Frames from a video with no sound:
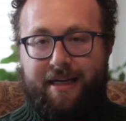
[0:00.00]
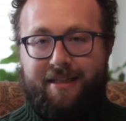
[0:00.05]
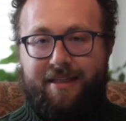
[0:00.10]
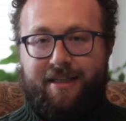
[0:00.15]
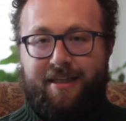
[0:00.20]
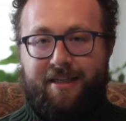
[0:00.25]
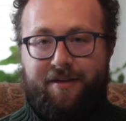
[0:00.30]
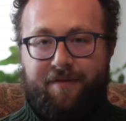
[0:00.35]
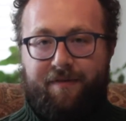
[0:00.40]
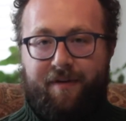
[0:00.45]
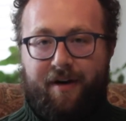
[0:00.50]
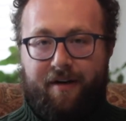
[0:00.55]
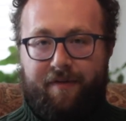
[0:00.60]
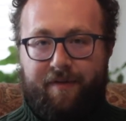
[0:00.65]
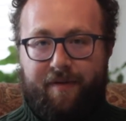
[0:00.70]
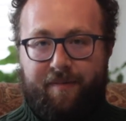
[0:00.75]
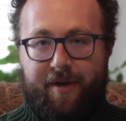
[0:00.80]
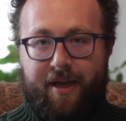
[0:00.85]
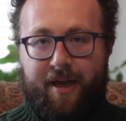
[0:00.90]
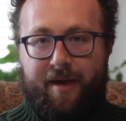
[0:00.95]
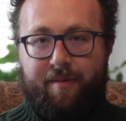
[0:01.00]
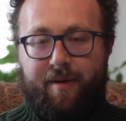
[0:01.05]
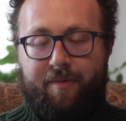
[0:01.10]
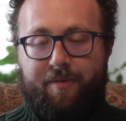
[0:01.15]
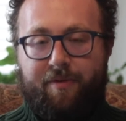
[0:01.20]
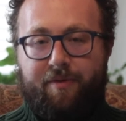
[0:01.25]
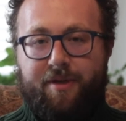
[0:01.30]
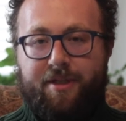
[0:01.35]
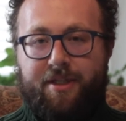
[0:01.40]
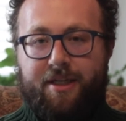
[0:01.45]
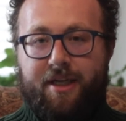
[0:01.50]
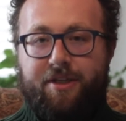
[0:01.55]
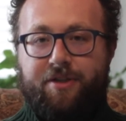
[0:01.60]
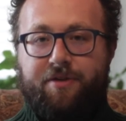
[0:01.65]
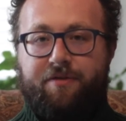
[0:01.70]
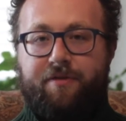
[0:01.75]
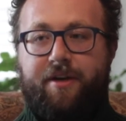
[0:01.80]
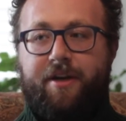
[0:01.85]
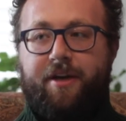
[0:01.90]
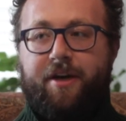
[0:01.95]
these evolved, it became up to a
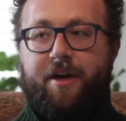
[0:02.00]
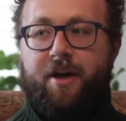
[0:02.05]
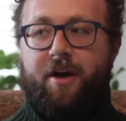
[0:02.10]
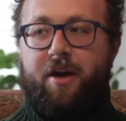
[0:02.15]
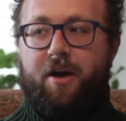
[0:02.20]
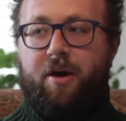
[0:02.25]
century